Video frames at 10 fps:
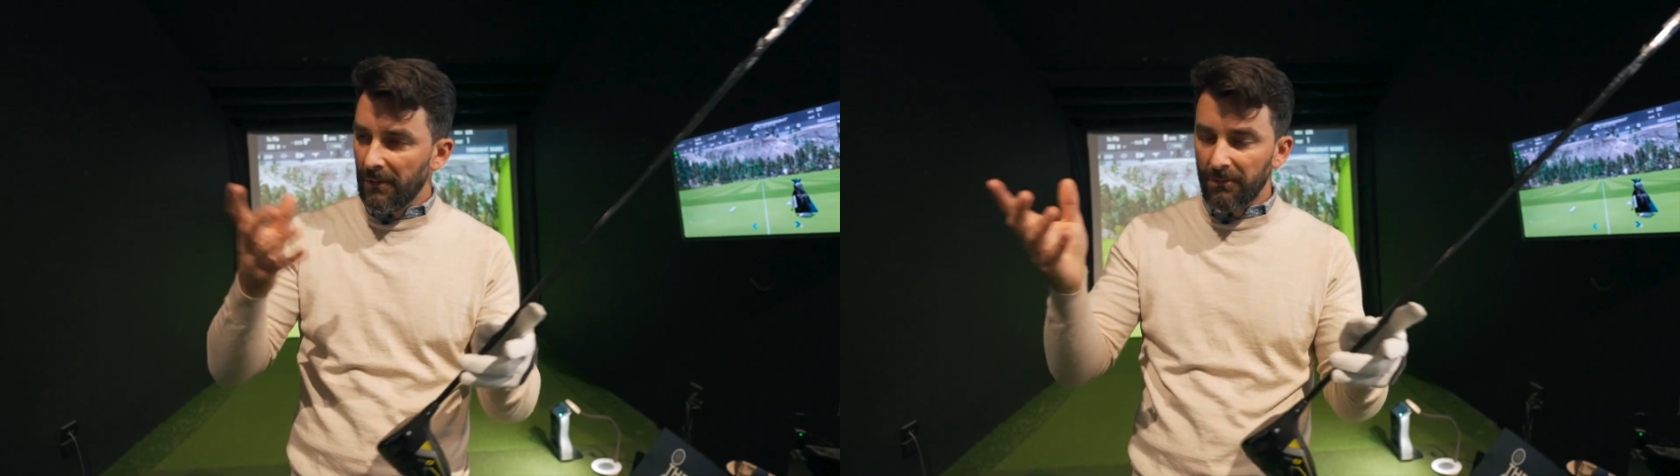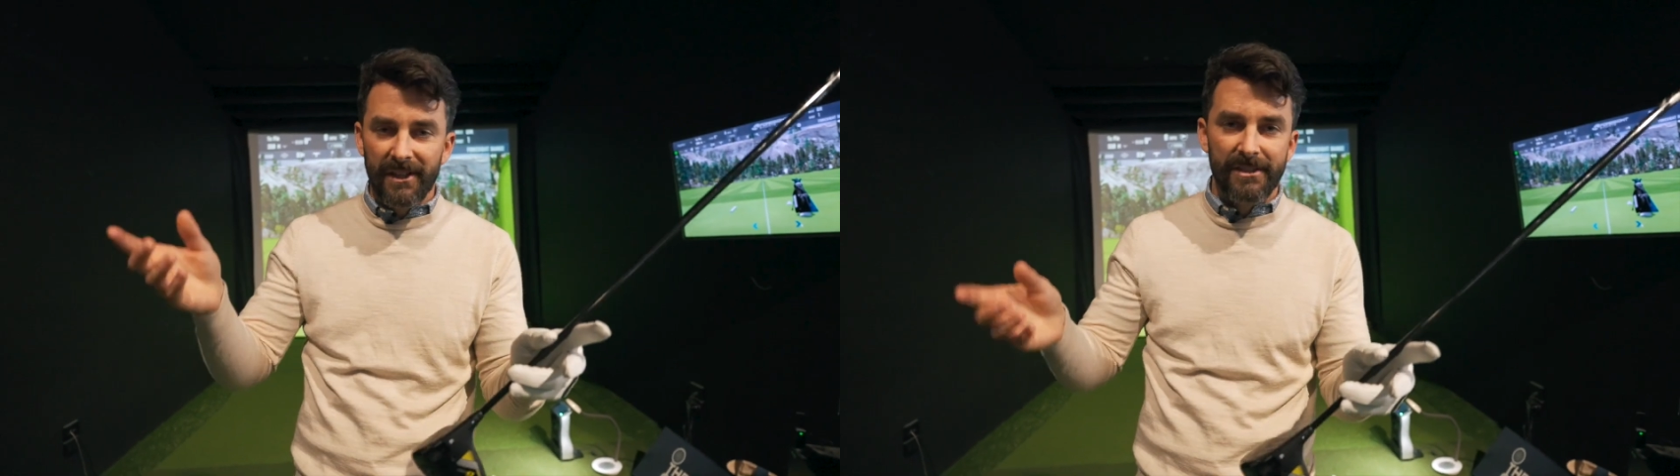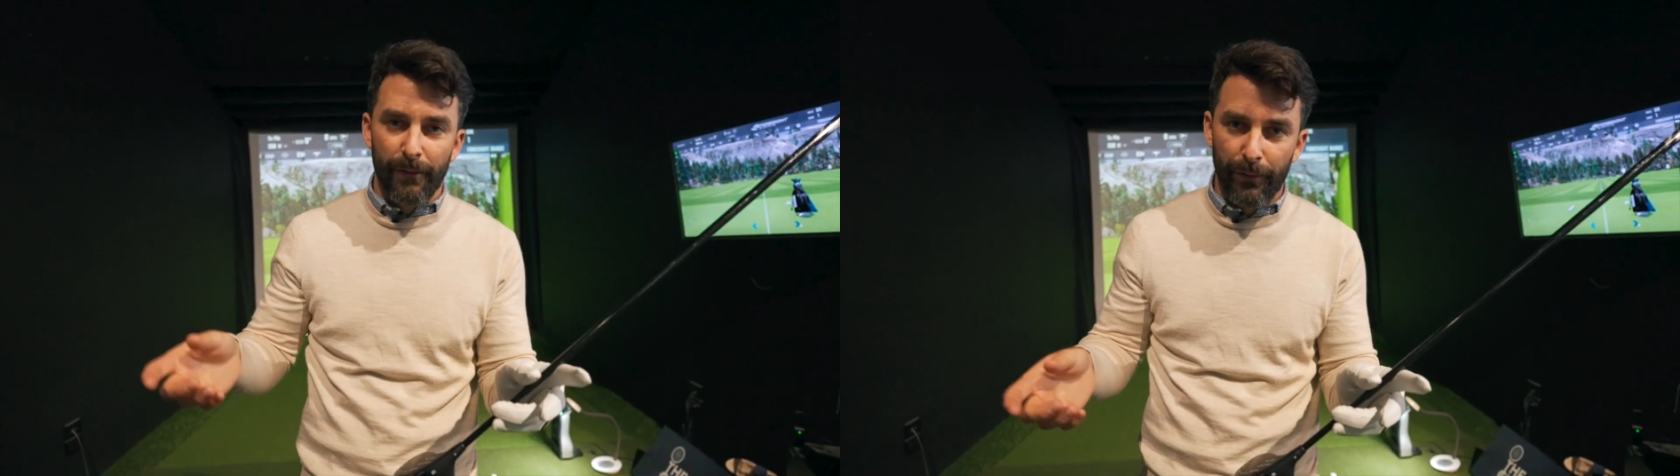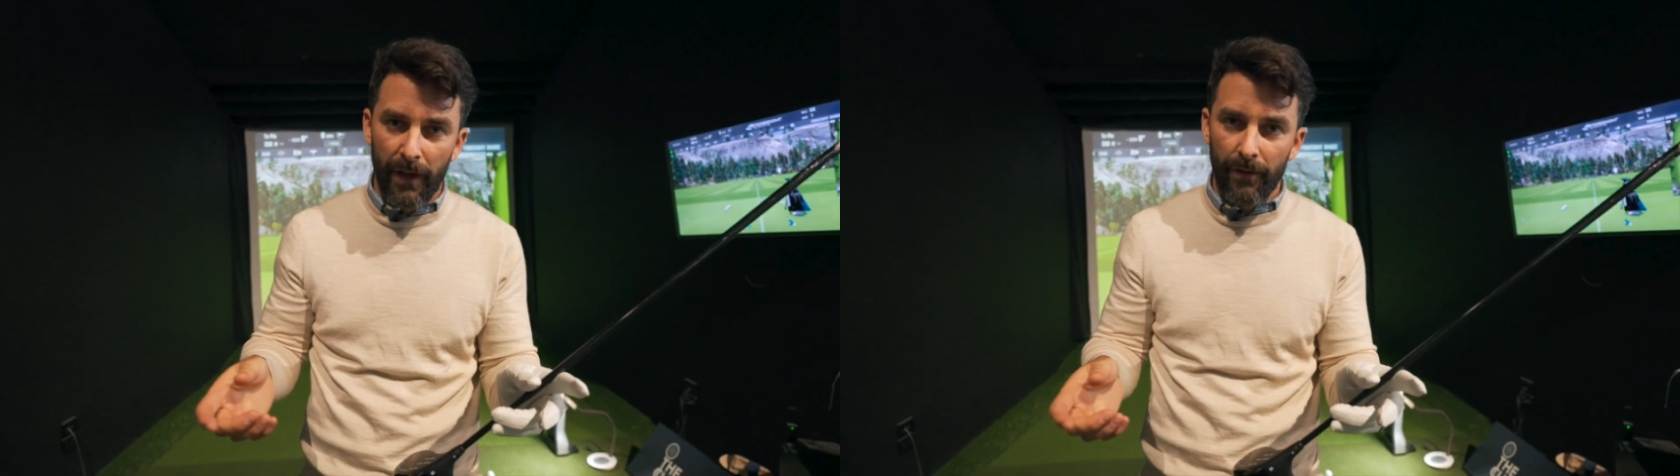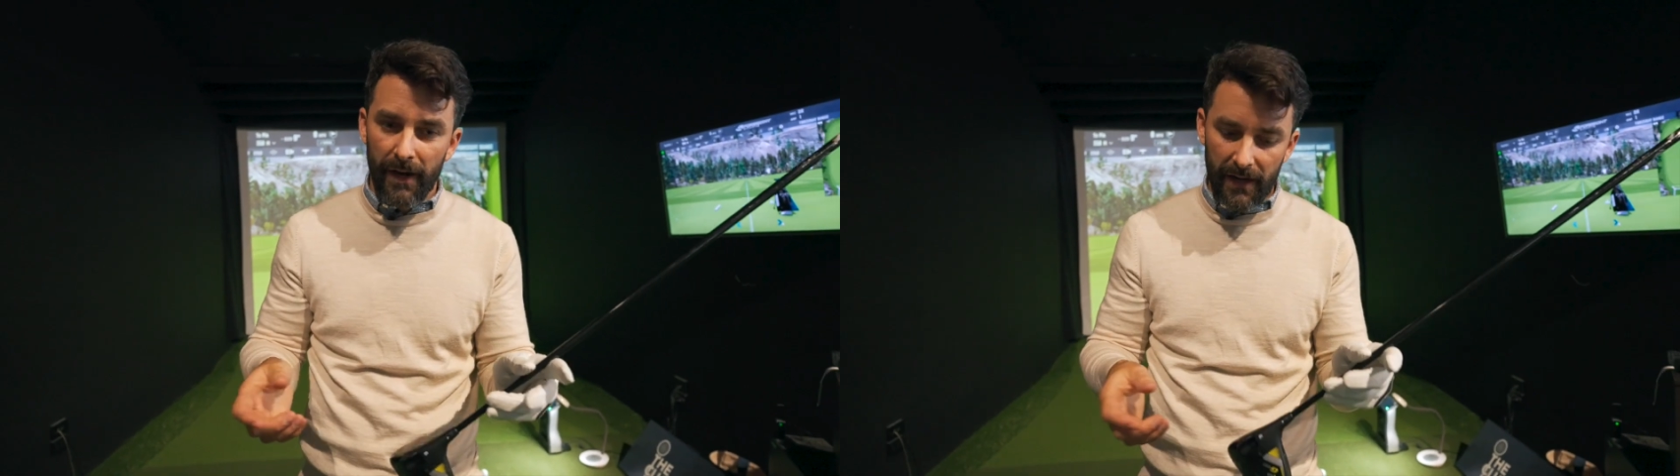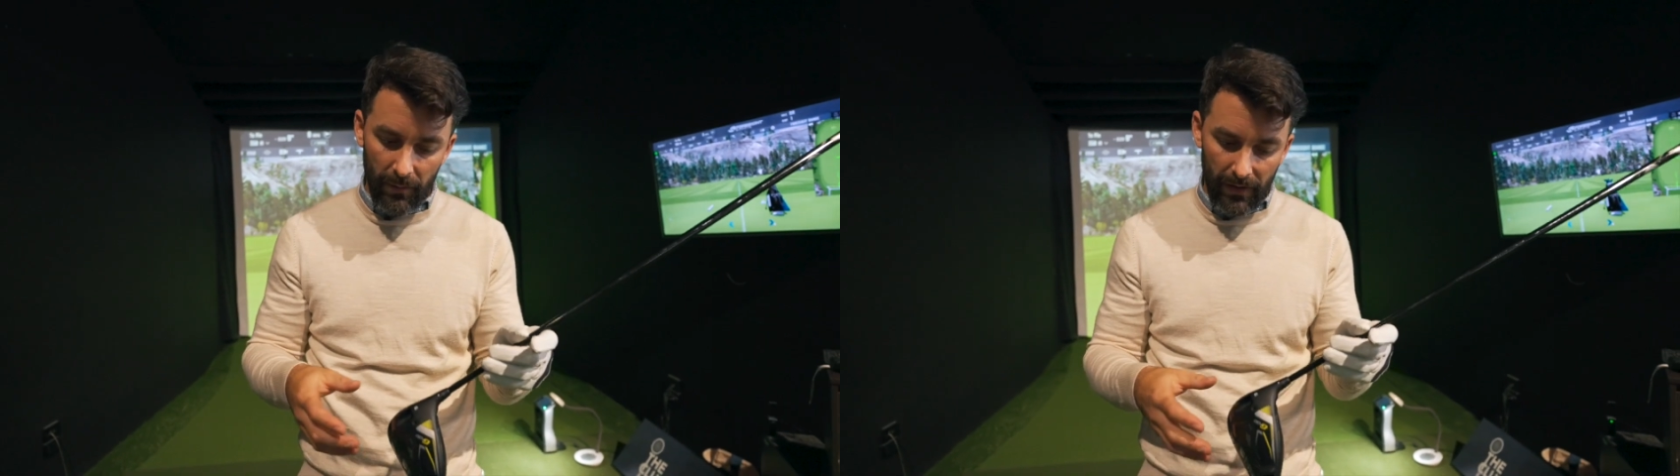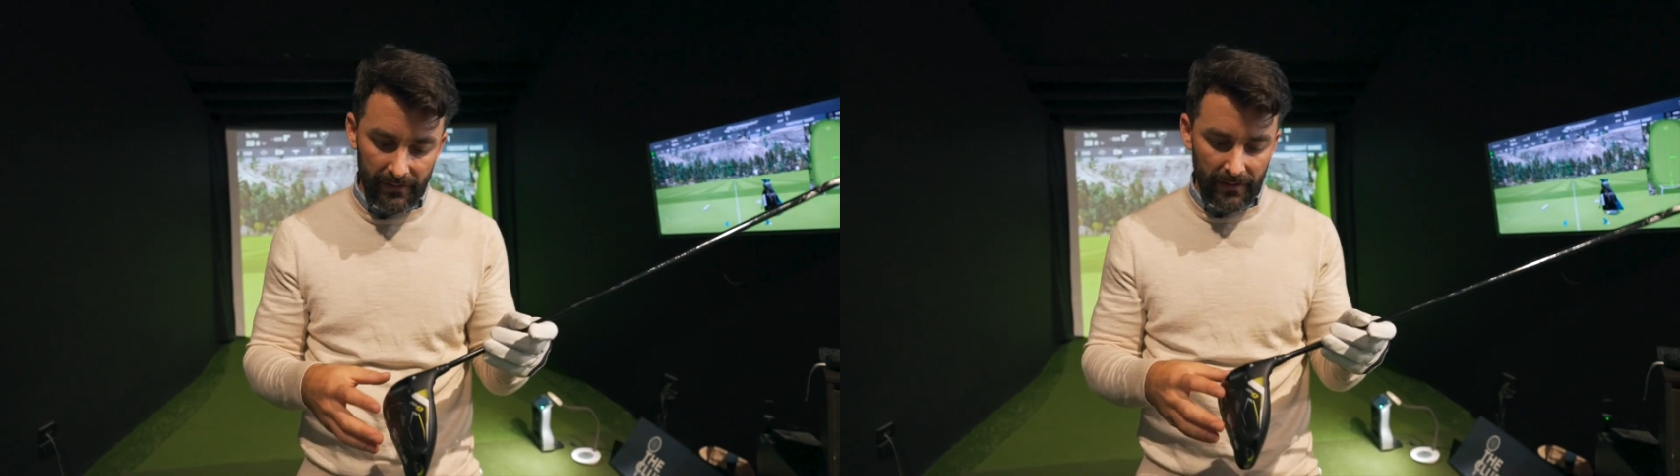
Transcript: Well, that's the theory anyway.